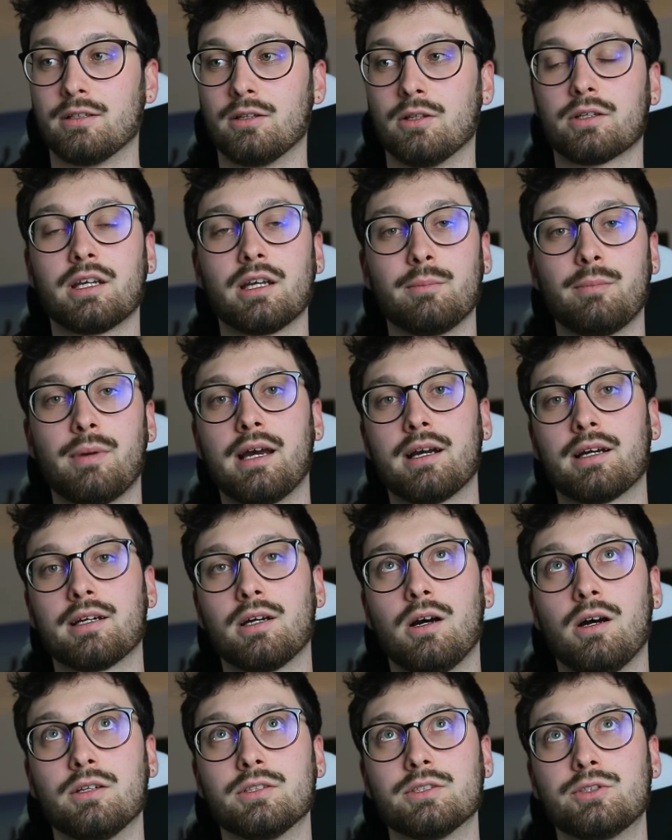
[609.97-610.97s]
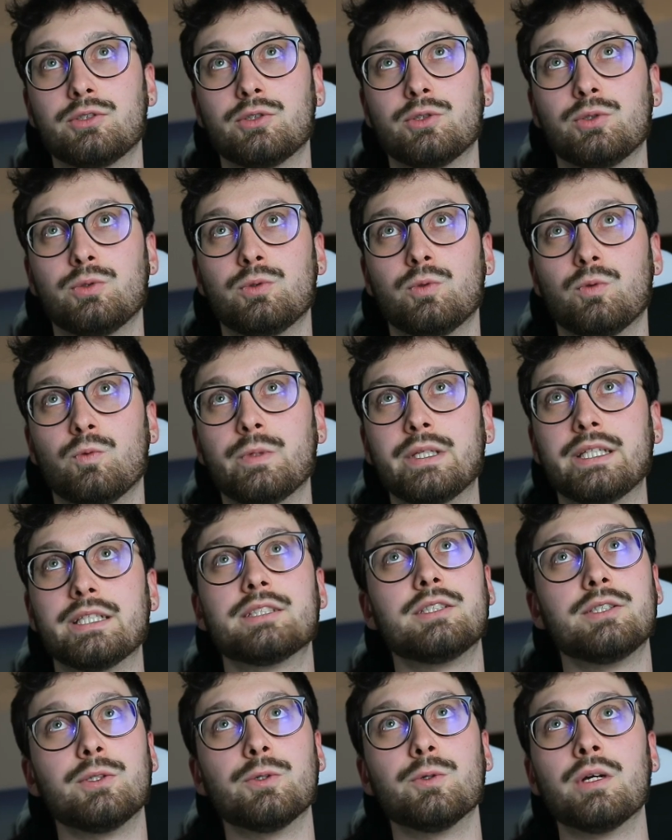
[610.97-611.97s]
looking back onto week
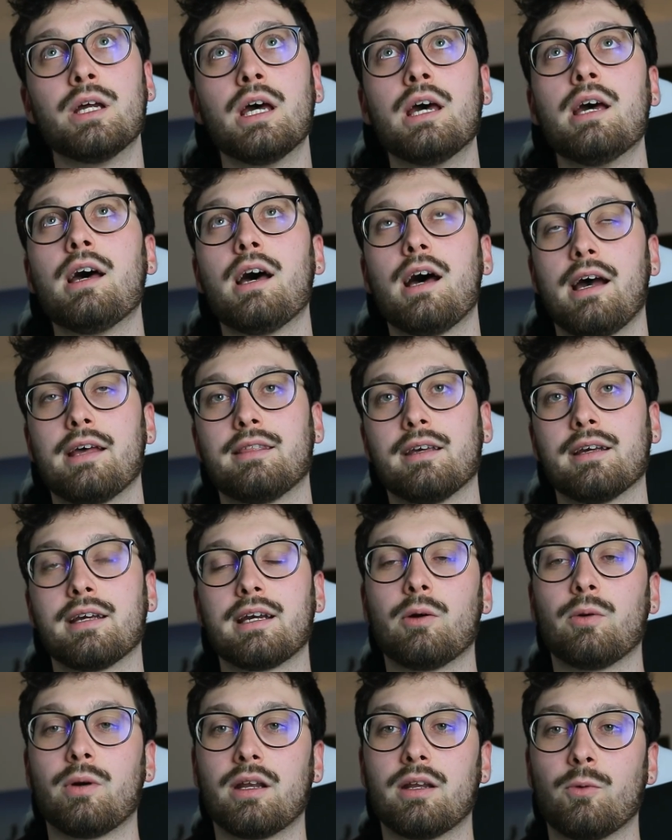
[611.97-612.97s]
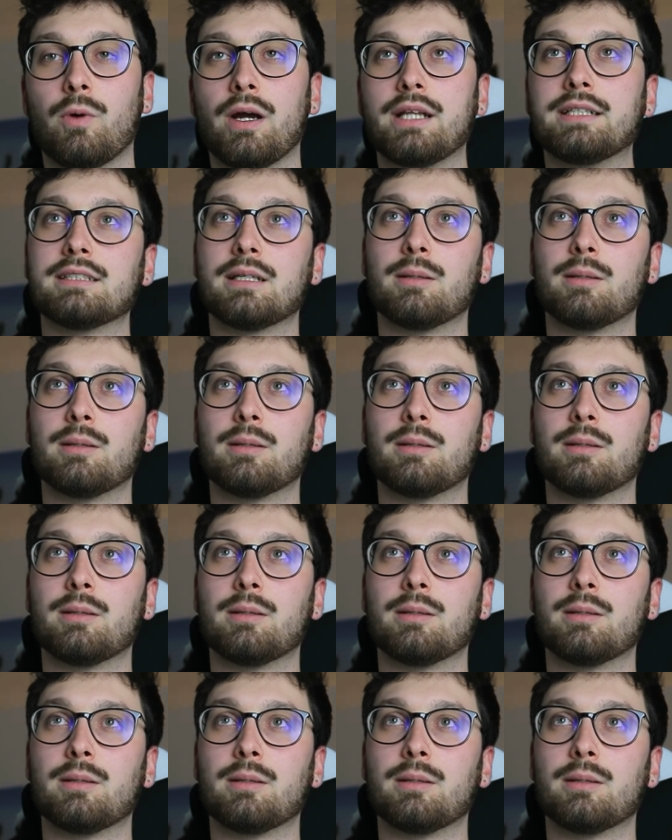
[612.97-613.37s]
2, I think I went